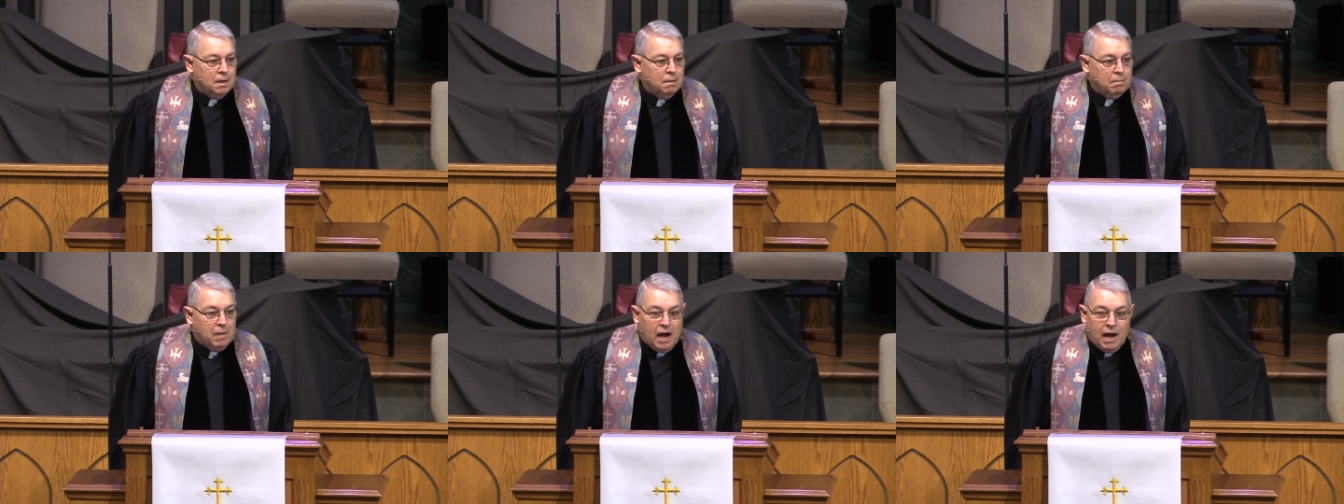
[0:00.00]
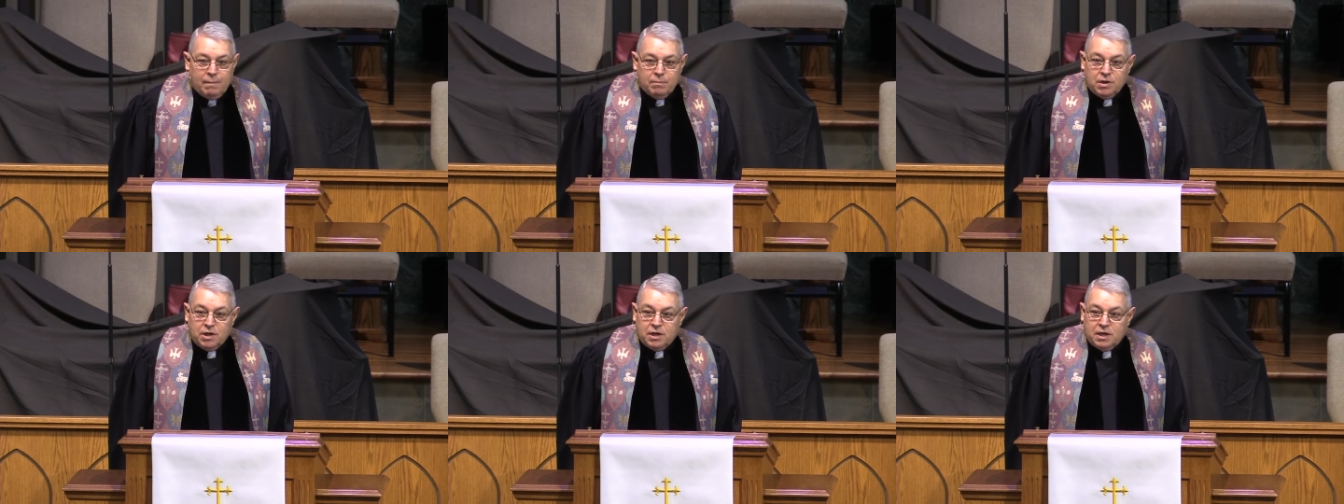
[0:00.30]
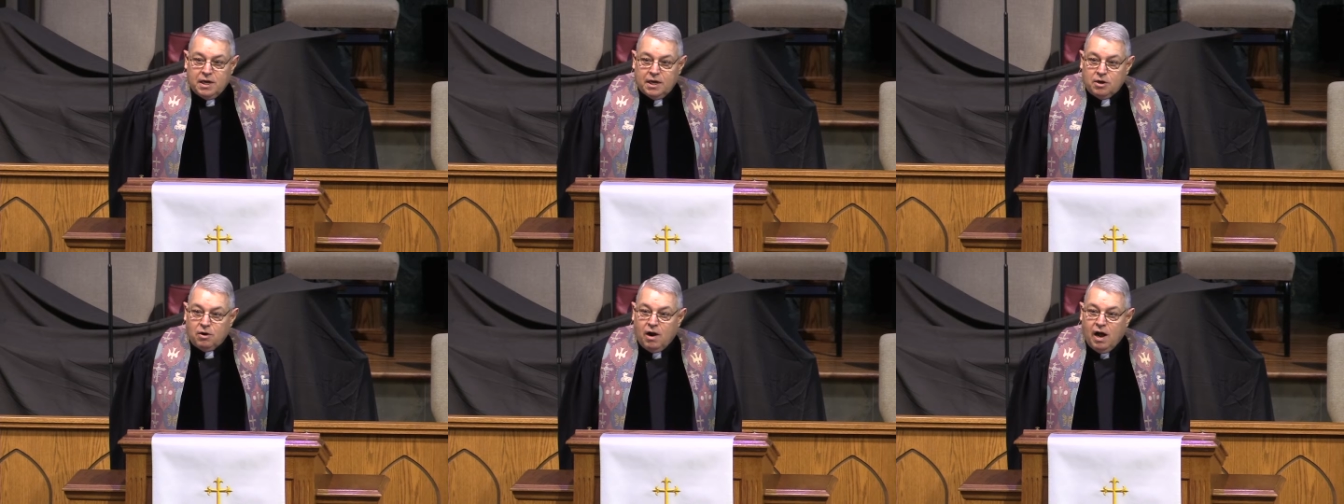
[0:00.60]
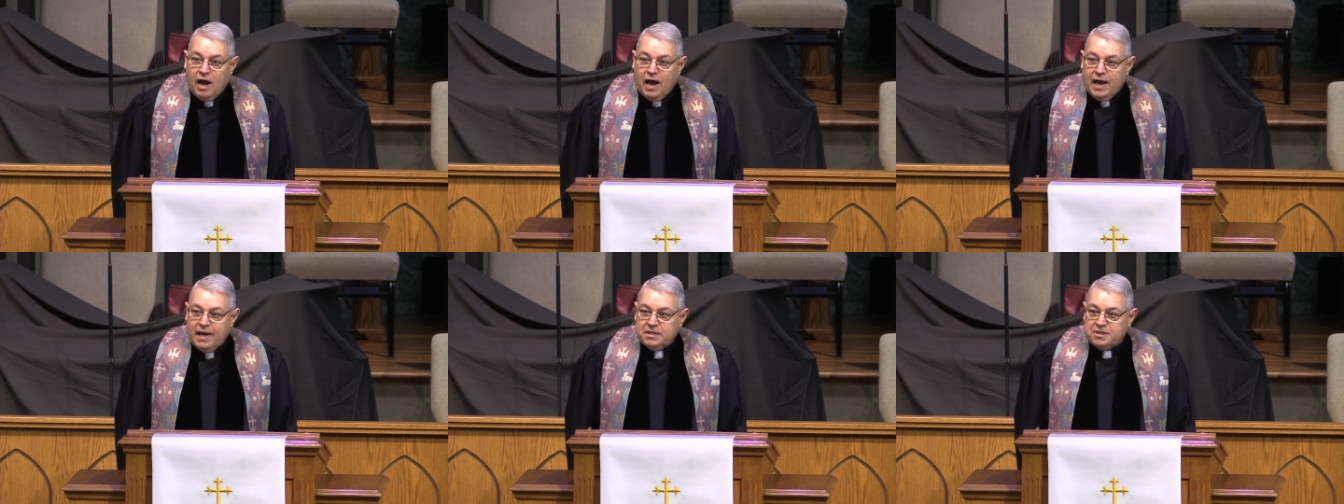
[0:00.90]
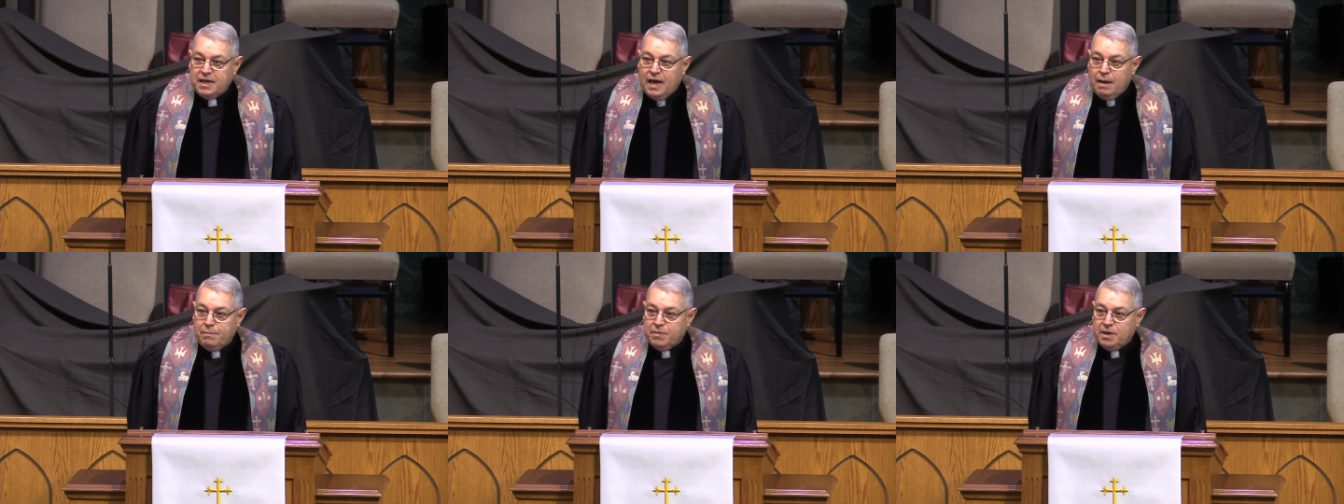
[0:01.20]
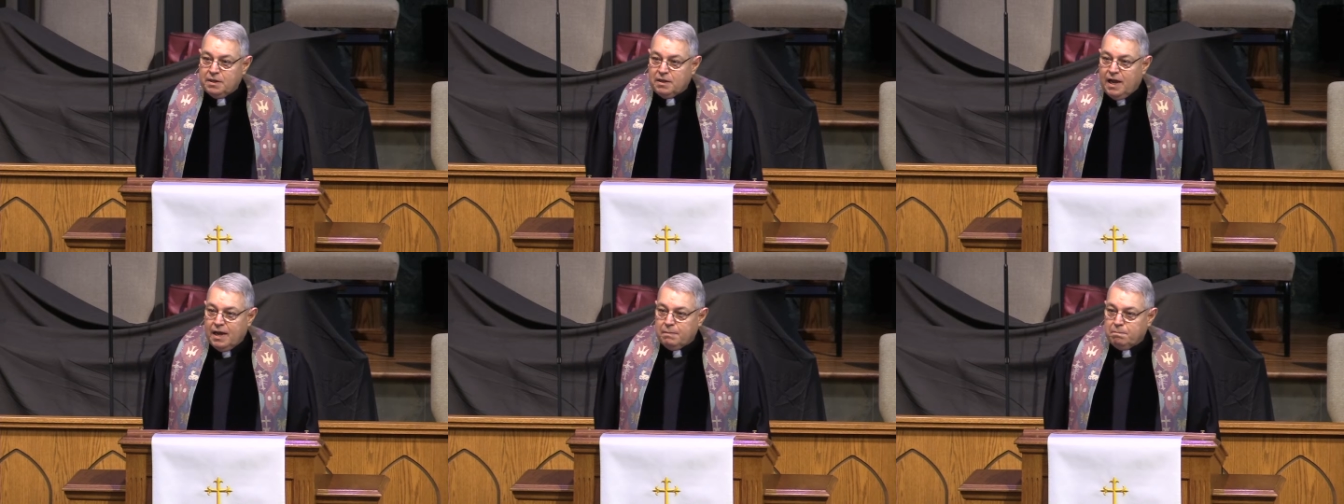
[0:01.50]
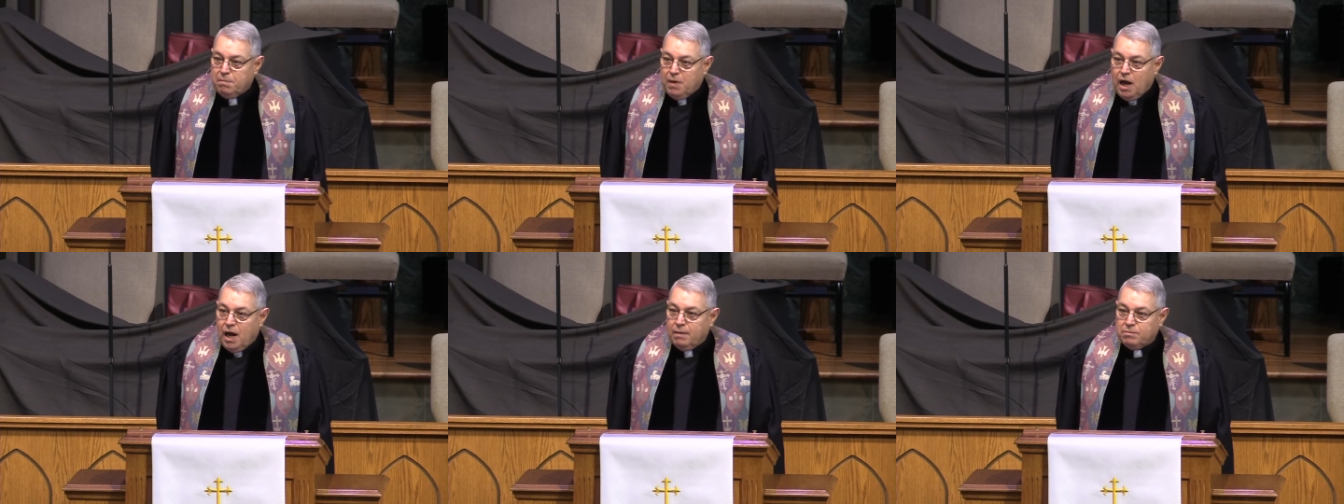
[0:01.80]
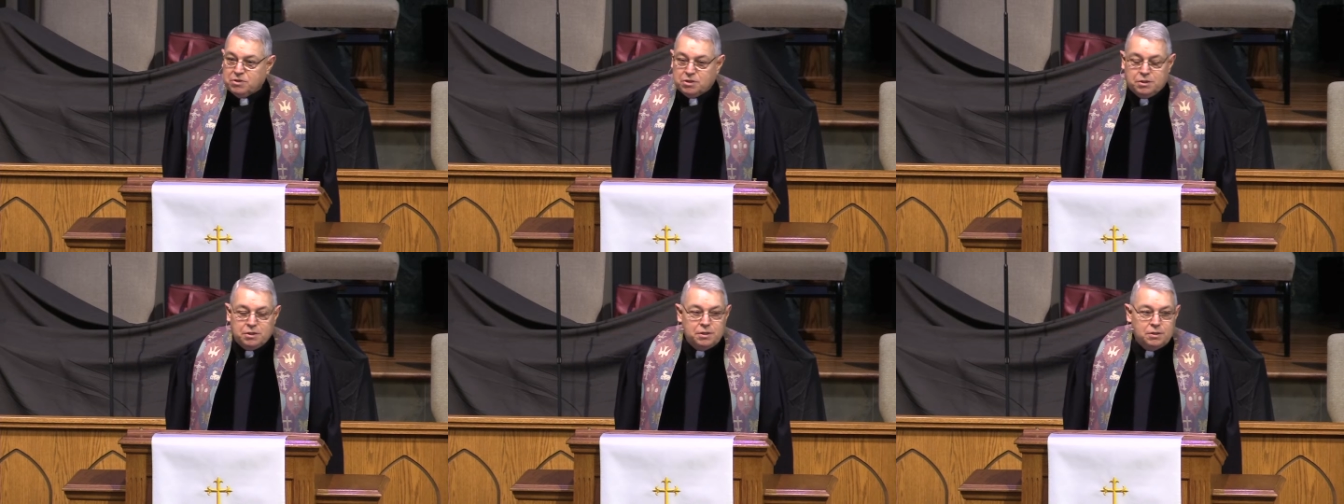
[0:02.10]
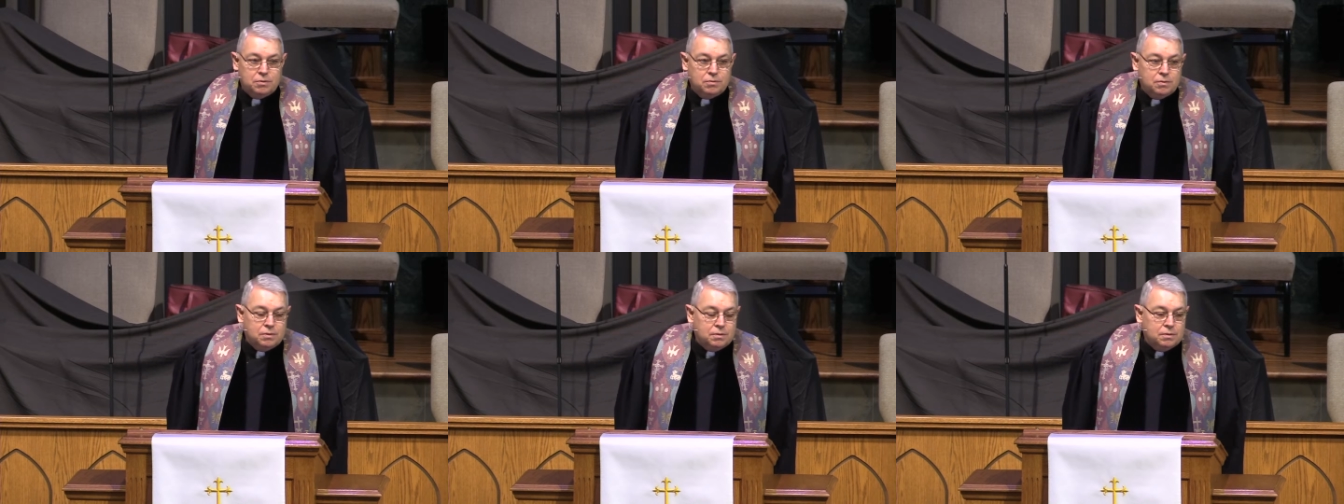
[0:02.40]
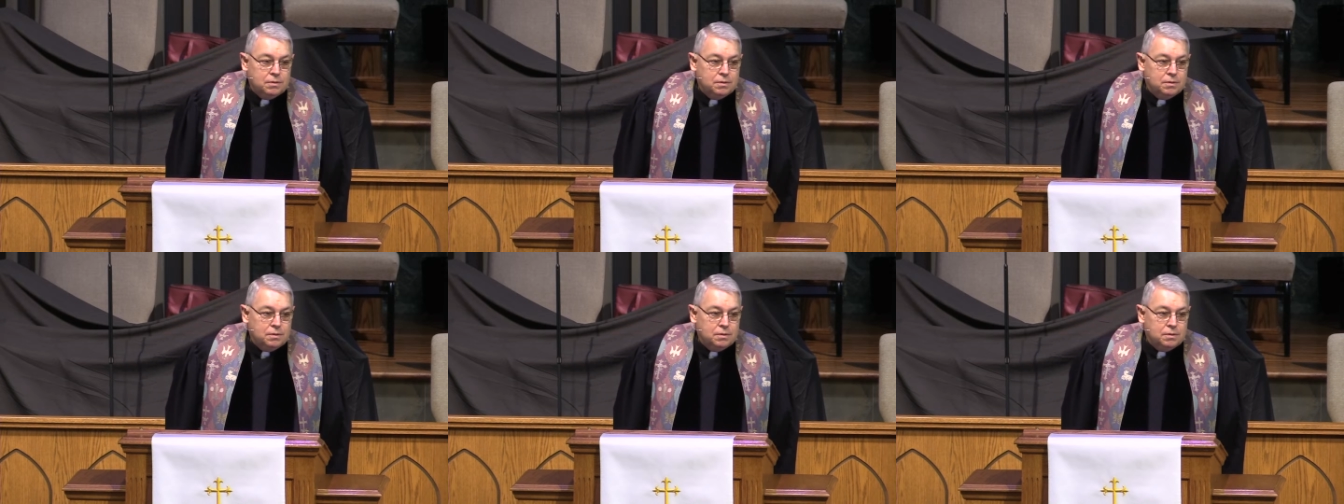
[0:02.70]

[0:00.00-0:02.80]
Mom cut her eyes at me like moms do.